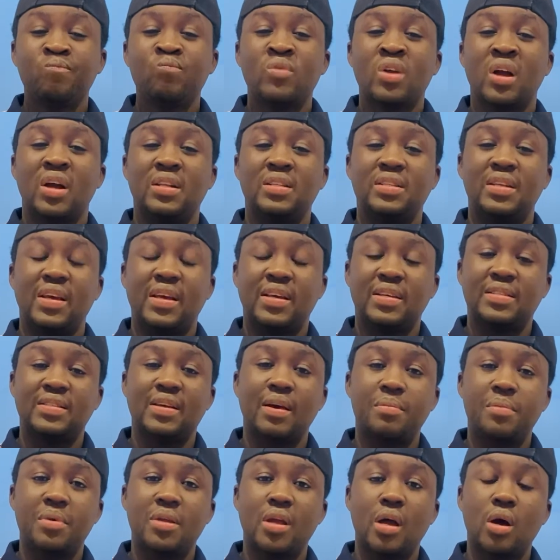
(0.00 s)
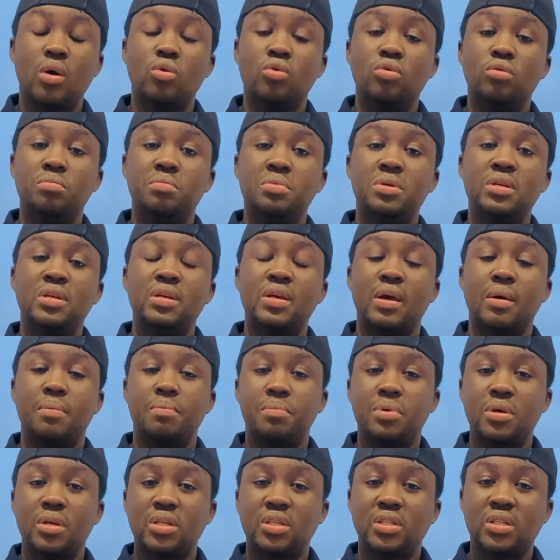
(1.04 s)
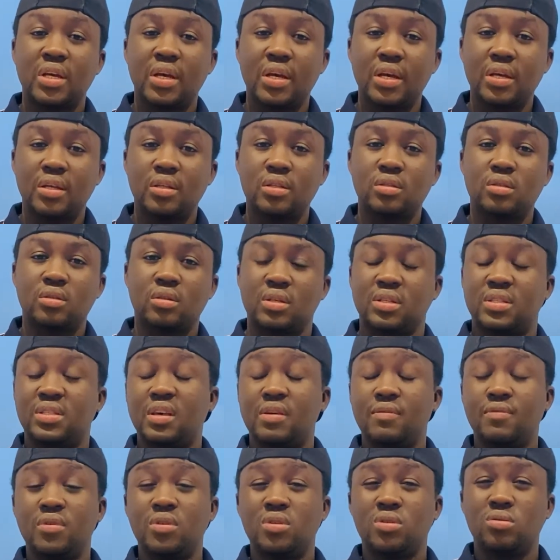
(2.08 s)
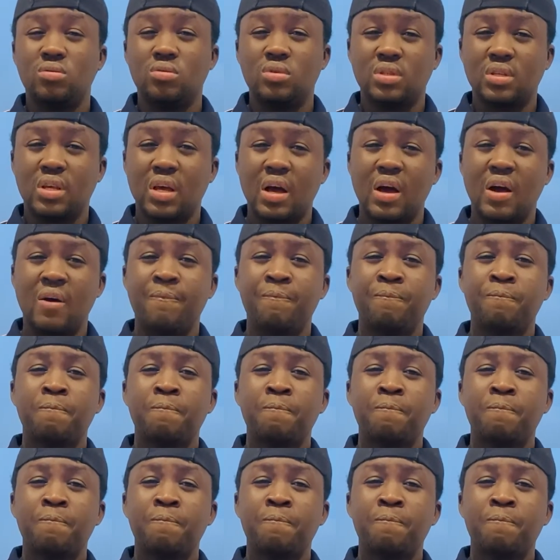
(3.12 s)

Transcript: and the examiner will be a patient, a service user.